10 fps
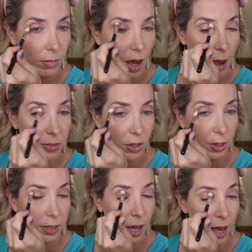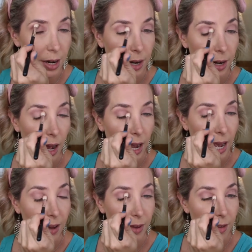I'm so excited. I
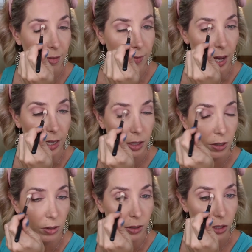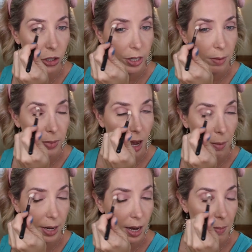have a fun girls trip
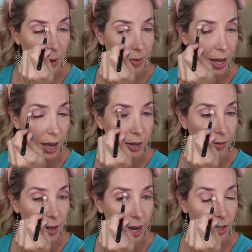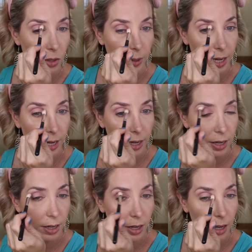coming up at the end of next
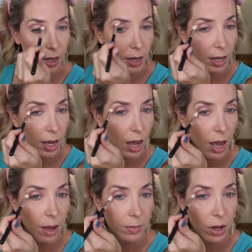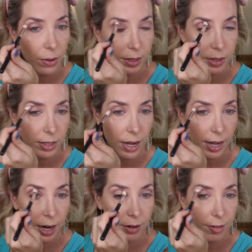week. I'm going to
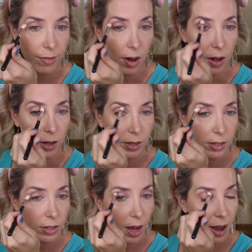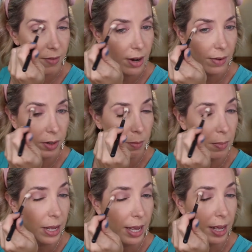Niagara Falls. I've never
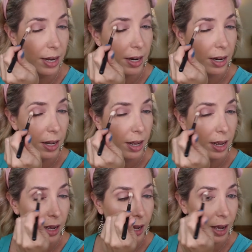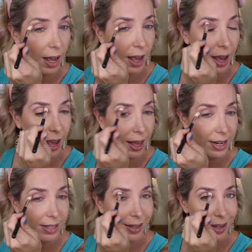been,
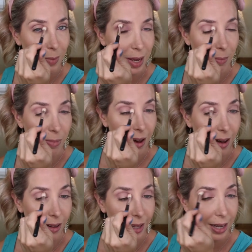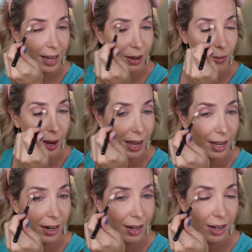and it's gonna be a ball. I can't wait.